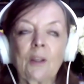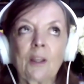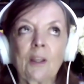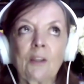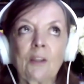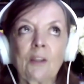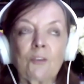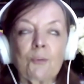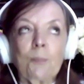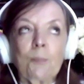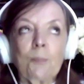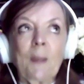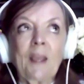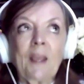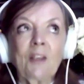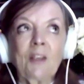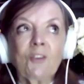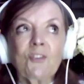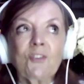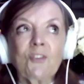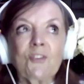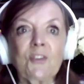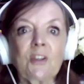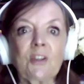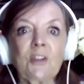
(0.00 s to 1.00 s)
it's
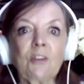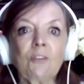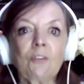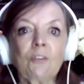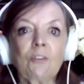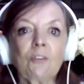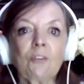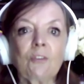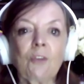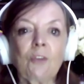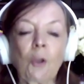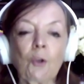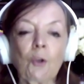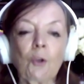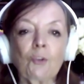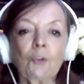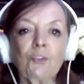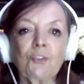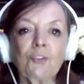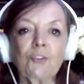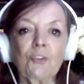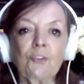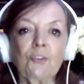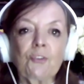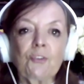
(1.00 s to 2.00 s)
based in
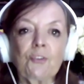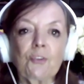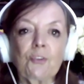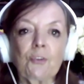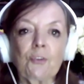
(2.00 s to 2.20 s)
notions